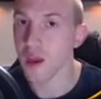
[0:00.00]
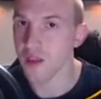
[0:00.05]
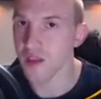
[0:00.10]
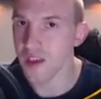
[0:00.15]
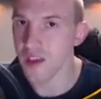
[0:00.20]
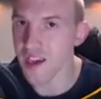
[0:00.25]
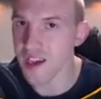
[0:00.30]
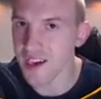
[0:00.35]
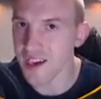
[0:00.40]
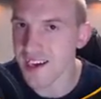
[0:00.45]

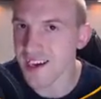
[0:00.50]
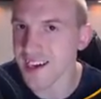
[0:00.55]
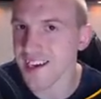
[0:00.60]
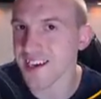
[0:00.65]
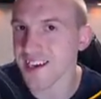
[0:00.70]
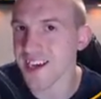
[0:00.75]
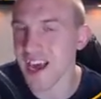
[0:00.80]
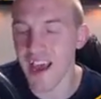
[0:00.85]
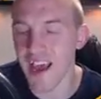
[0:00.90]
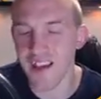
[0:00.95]
The
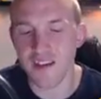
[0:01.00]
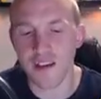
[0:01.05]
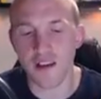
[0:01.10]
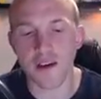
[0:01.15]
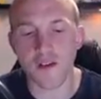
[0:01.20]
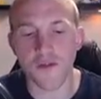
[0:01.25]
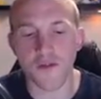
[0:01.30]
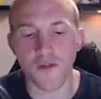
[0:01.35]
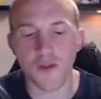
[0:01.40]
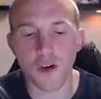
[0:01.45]
Giga
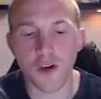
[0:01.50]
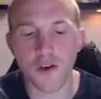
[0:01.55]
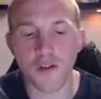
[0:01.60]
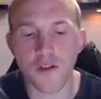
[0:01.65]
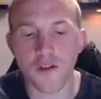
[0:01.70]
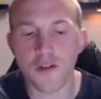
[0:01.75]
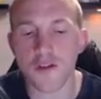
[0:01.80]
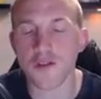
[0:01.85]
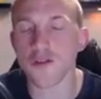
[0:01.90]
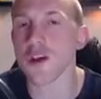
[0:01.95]
Tesla
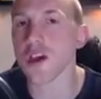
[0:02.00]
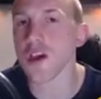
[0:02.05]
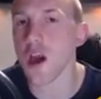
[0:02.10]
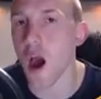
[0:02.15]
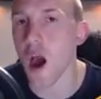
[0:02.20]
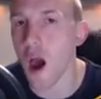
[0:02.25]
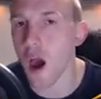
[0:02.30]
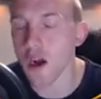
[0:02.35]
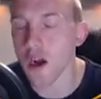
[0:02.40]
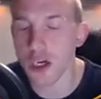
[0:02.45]
versus the
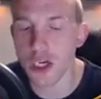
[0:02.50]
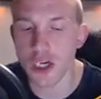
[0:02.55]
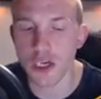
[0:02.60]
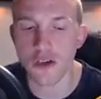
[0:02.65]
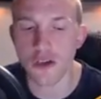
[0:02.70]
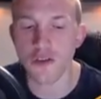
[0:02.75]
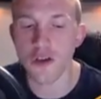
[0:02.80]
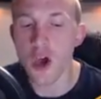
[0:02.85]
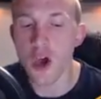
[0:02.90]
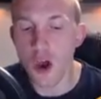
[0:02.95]

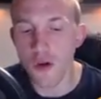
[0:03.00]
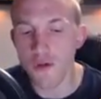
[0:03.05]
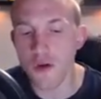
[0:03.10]
archers.